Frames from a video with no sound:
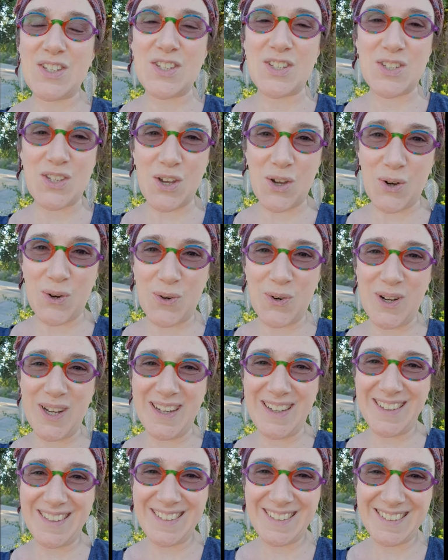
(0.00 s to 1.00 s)
So
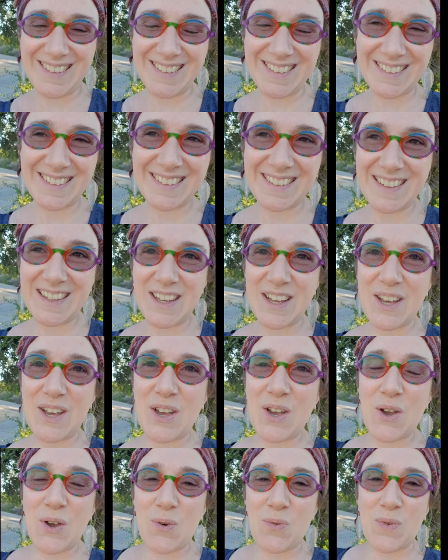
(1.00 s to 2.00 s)

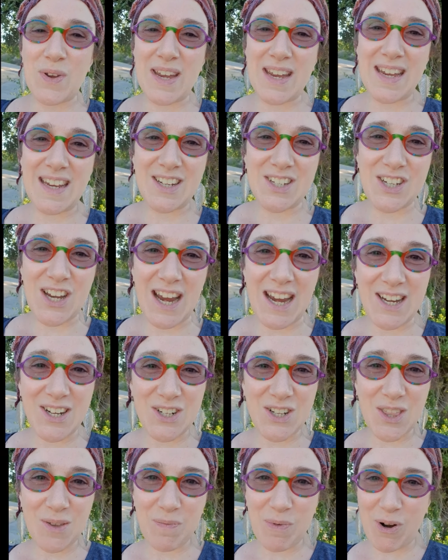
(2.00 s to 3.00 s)
we
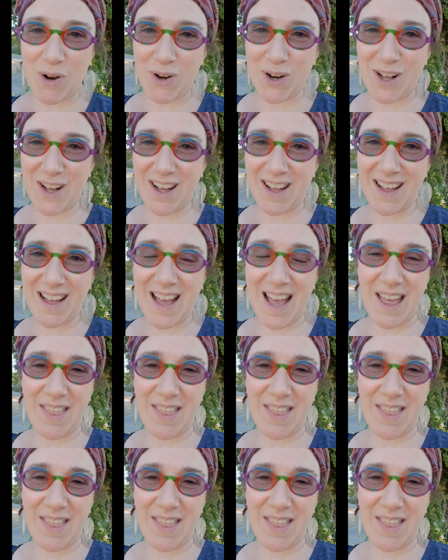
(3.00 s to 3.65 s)
changed the protocol